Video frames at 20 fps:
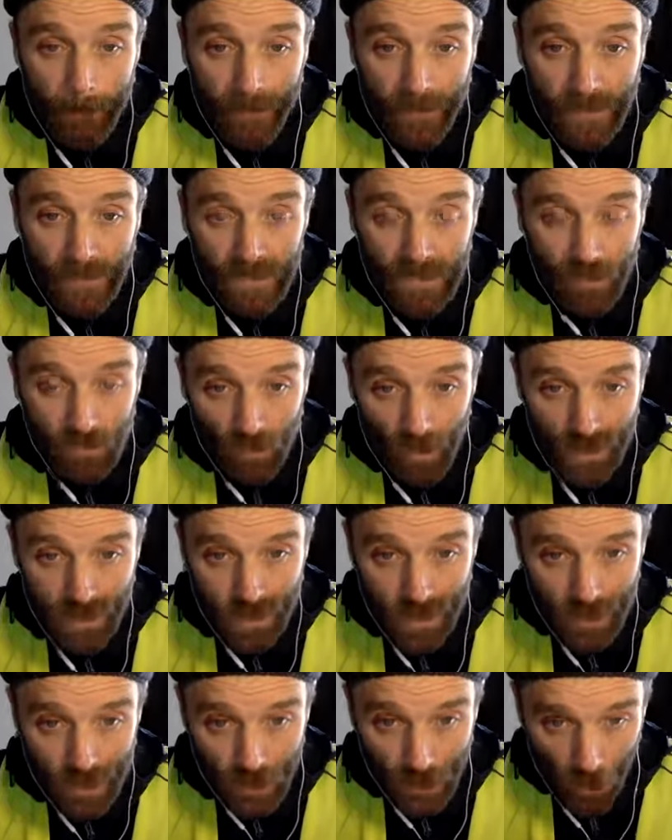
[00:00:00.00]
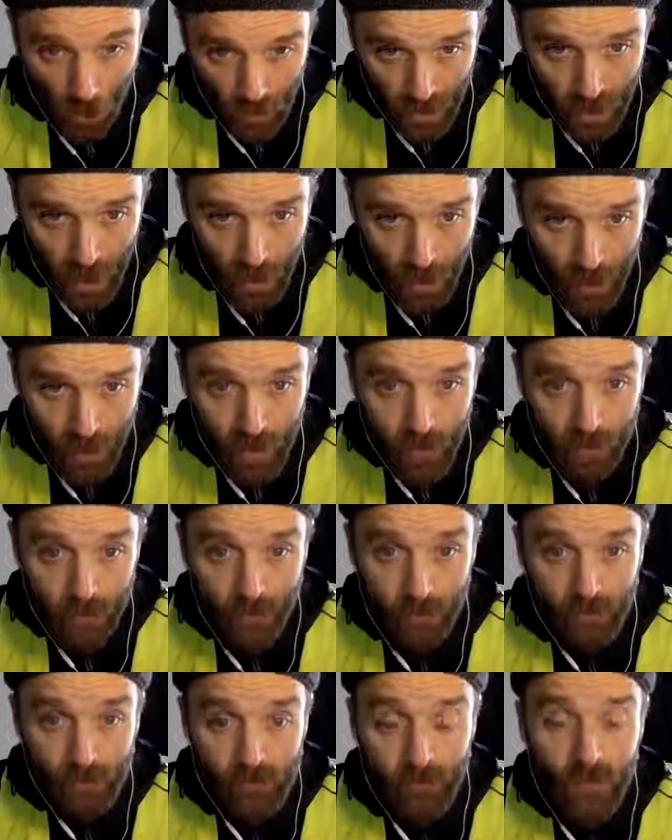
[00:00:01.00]
He is a righteous and holy God.
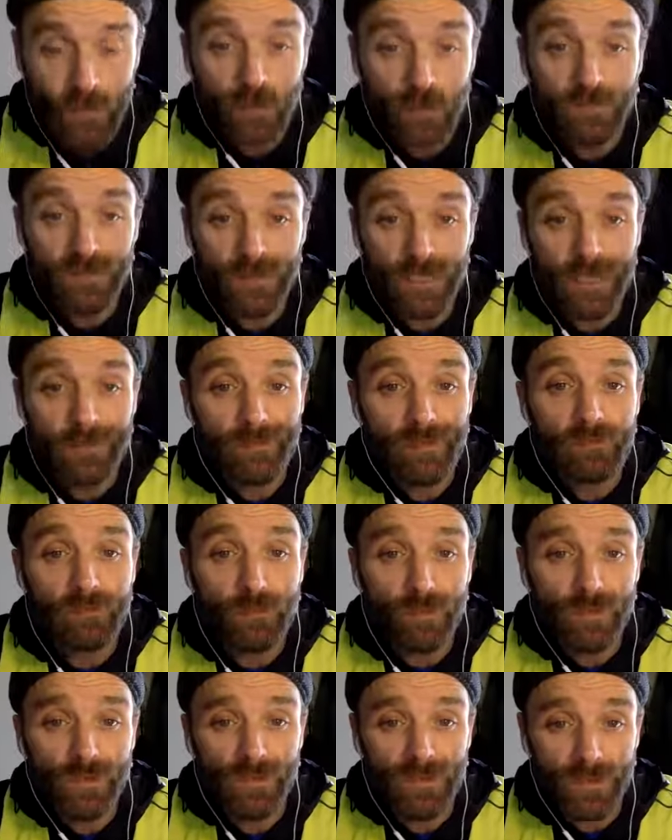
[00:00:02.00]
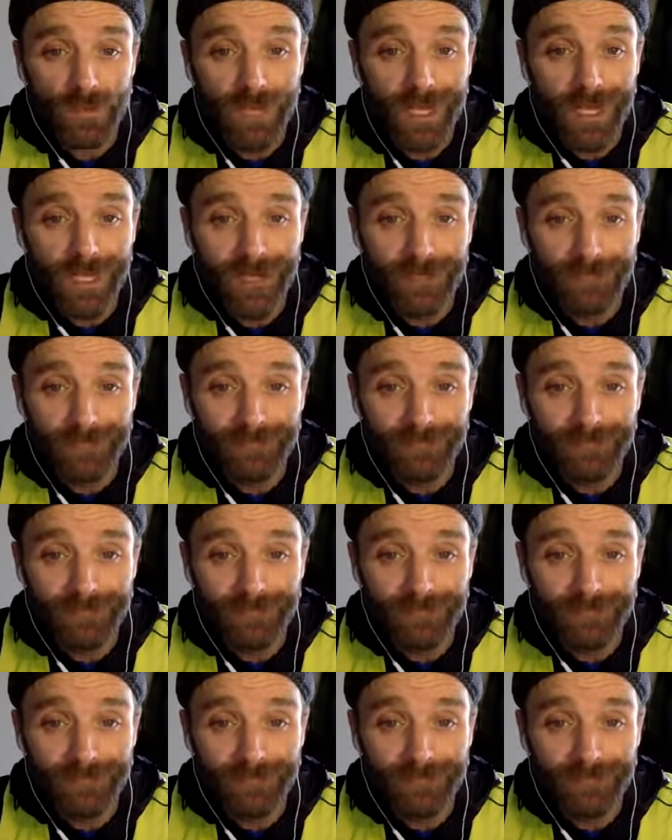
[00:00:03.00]
Come to him before it's too late.